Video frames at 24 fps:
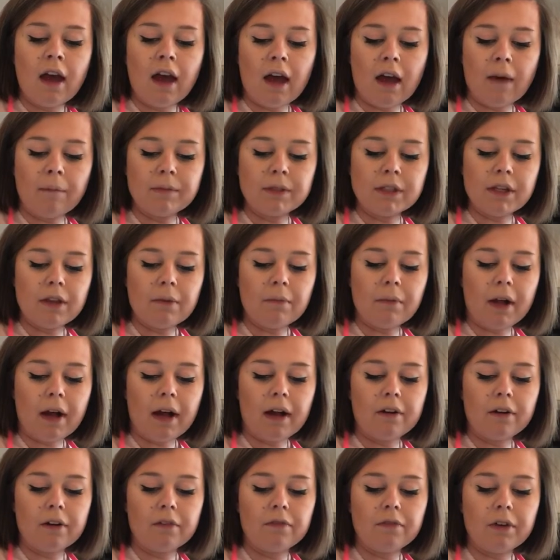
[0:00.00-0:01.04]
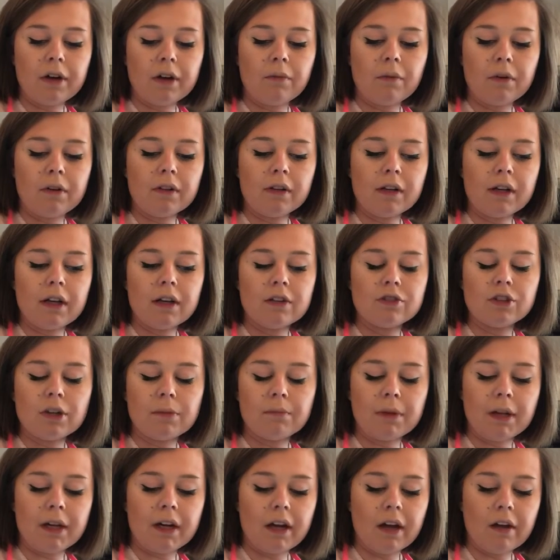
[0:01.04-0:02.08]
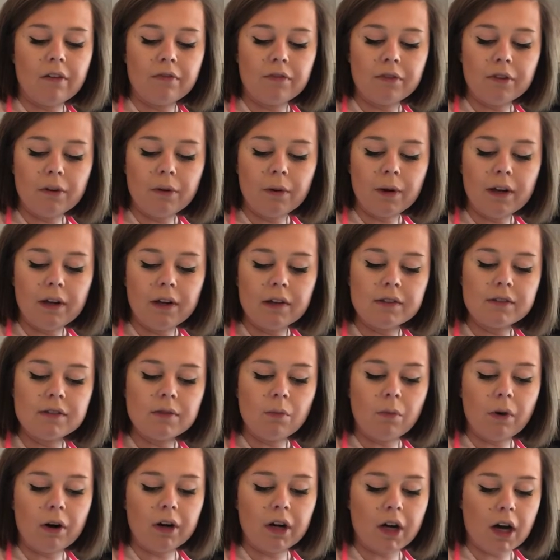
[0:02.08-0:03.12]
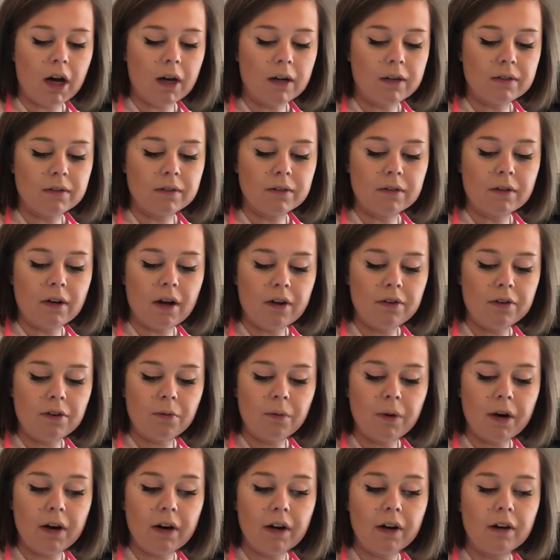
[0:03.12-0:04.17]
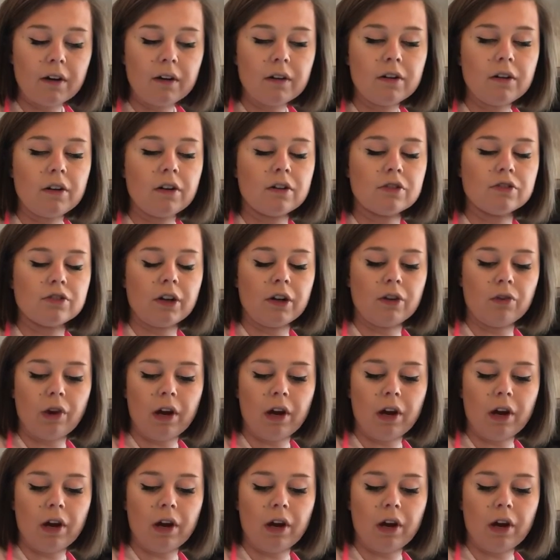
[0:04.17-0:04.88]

empty the bladder frequently, drink plenty of fluids, wear cotton underwear, you can drink